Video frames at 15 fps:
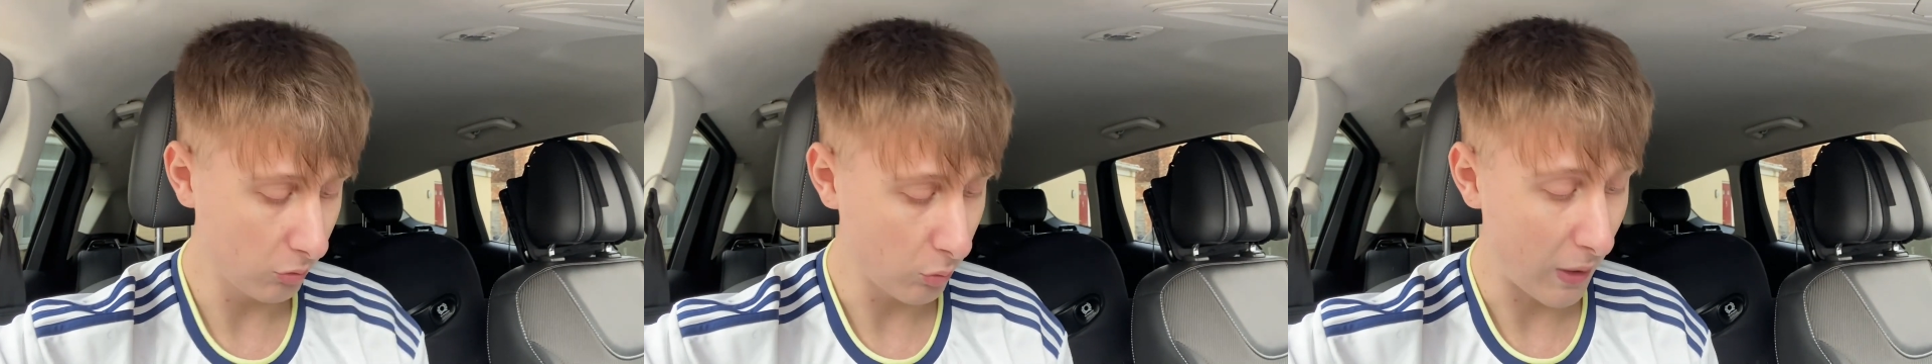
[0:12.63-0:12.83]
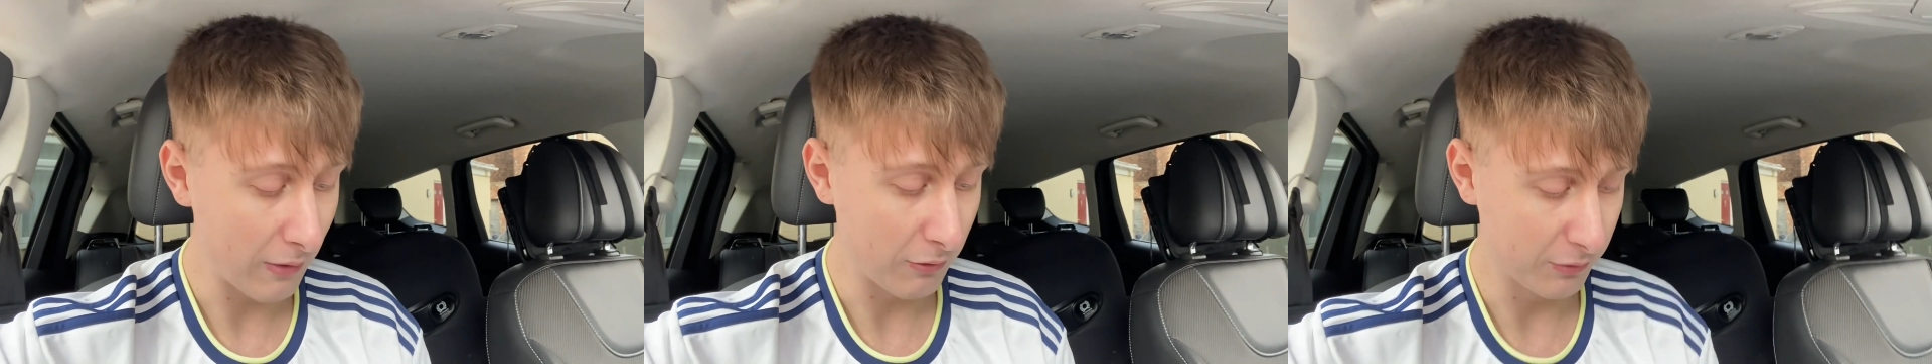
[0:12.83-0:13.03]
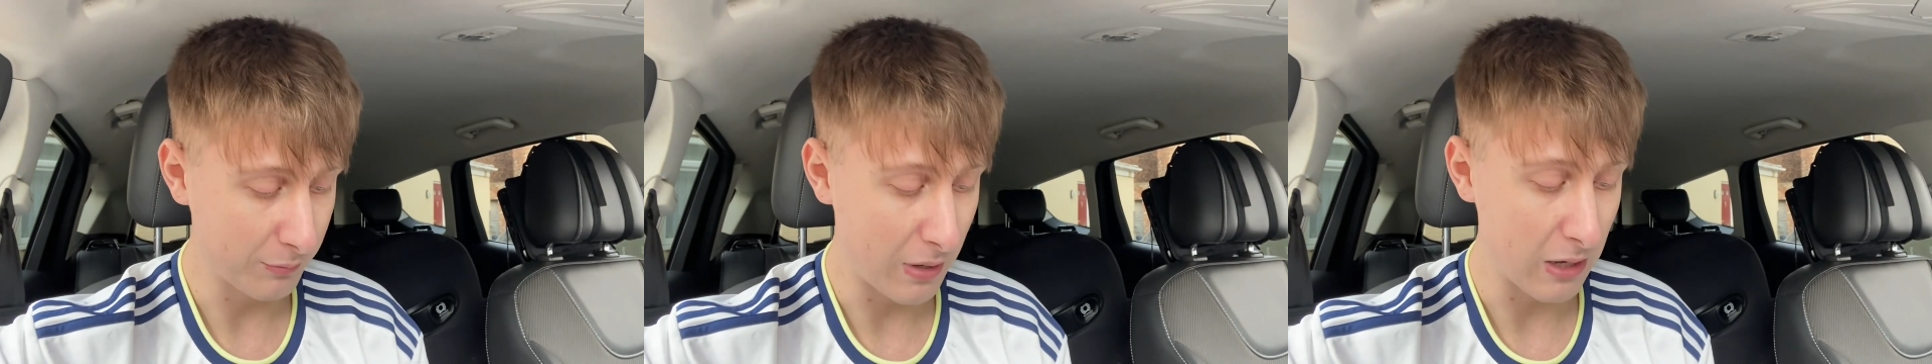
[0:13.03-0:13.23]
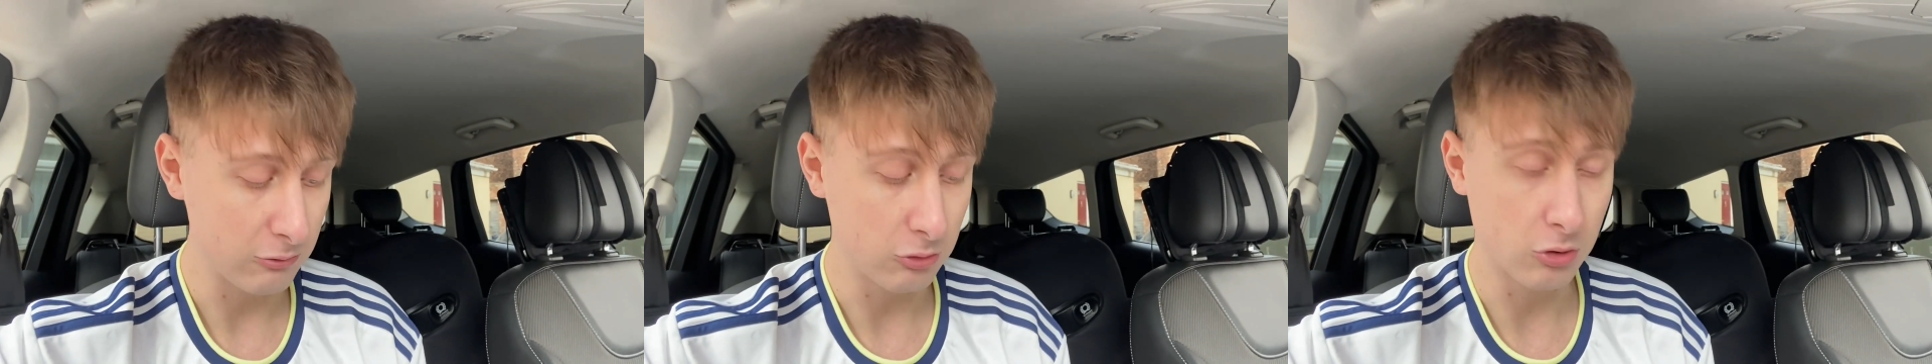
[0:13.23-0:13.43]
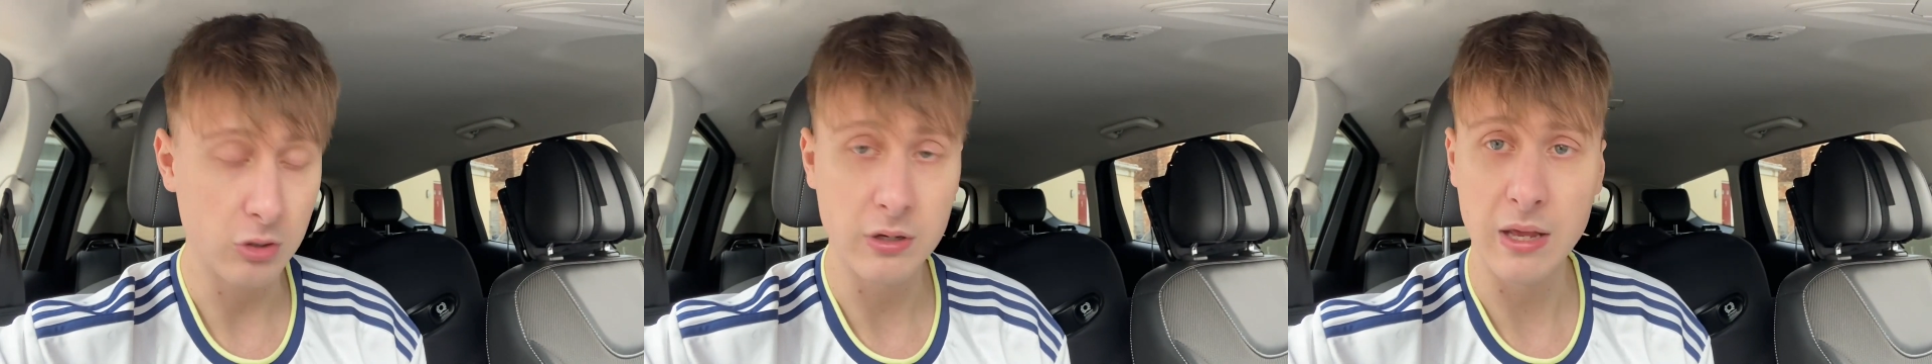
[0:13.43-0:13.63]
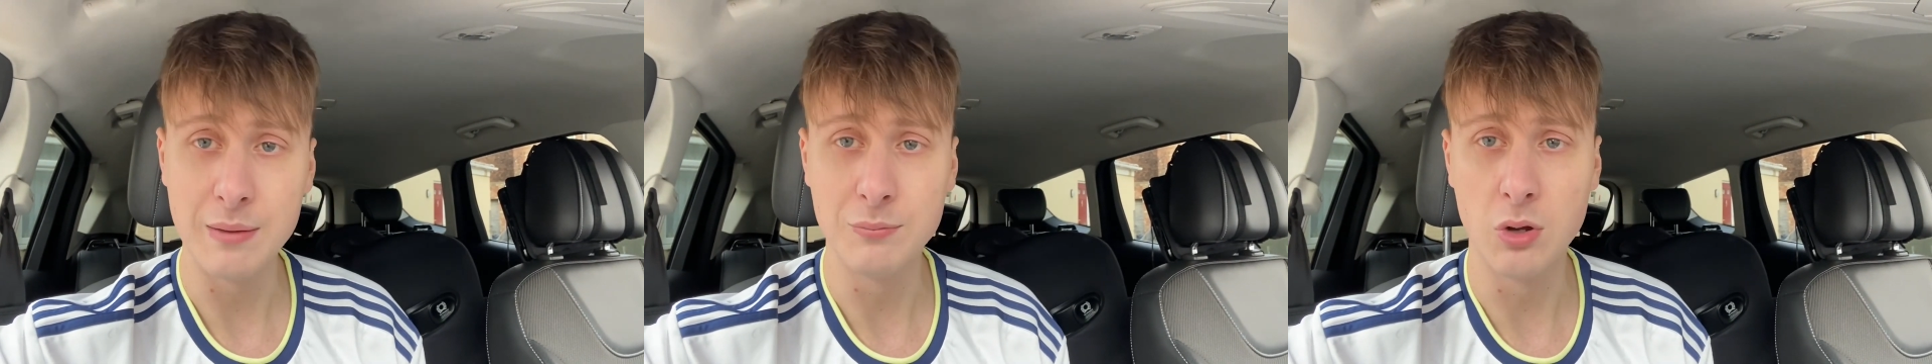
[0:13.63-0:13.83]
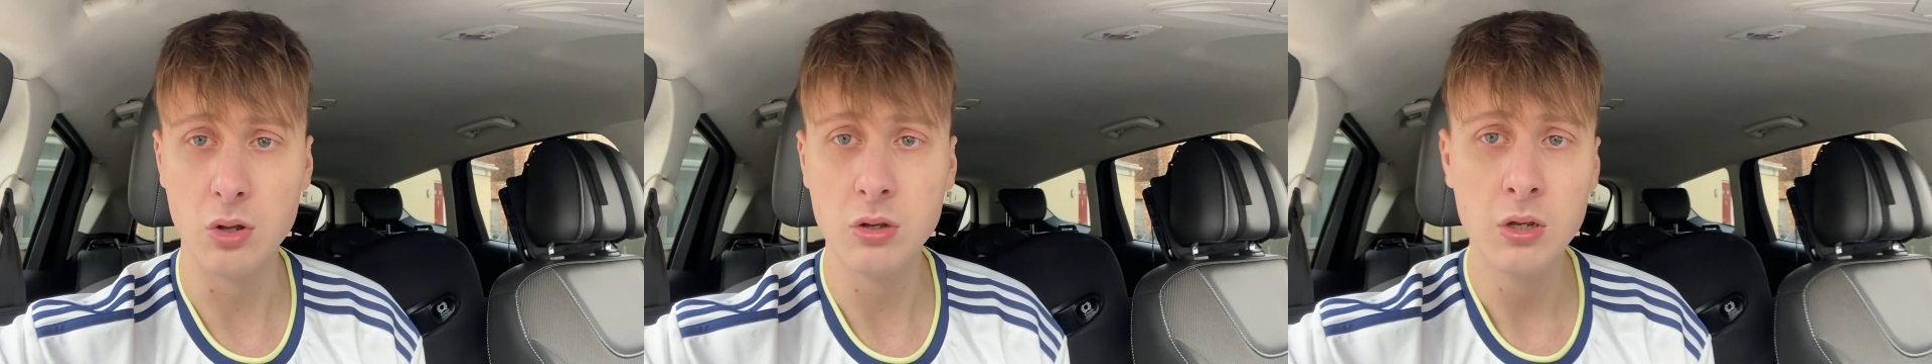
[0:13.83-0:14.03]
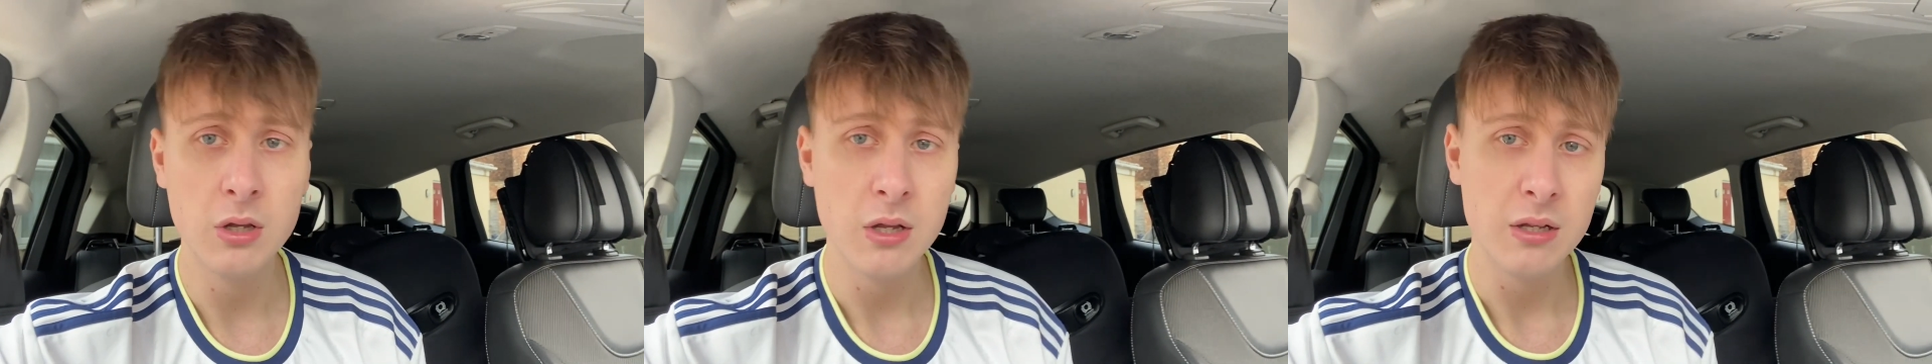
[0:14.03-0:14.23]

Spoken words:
whereas Mark Rocker came on,